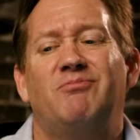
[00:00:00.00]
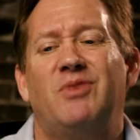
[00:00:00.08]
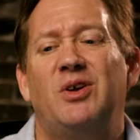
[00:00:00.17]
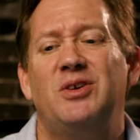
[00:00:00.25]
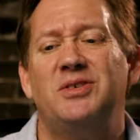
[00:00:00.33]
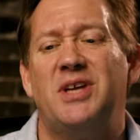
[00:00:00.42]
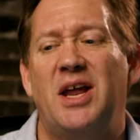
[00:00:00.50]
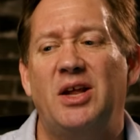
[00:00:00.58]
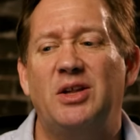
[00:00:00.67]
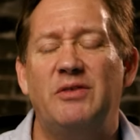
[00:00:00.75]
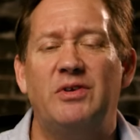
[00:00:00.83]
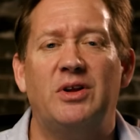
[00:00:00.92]
they're just kind
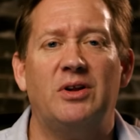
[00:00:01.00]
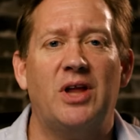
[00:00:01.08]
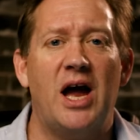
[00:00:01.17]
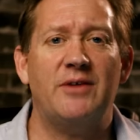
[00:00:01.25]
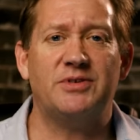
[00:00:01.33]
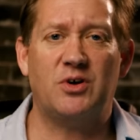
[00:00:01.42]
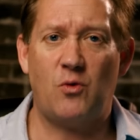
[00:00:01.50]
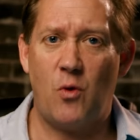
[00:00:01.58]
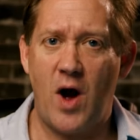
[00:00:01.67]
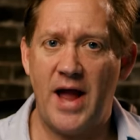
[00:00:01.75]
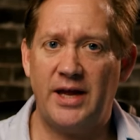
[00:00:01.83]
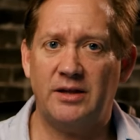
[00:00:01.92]
of living their lives
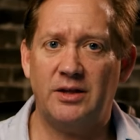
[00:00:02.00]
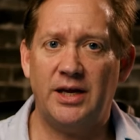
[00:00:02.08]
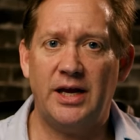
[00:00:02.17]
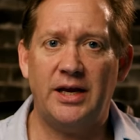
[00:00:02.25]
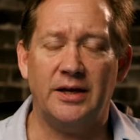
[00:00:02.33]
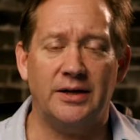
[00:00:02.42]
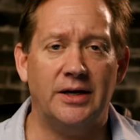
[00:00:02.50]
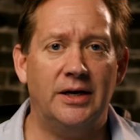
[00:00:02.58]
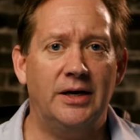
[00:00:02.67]
quietly and,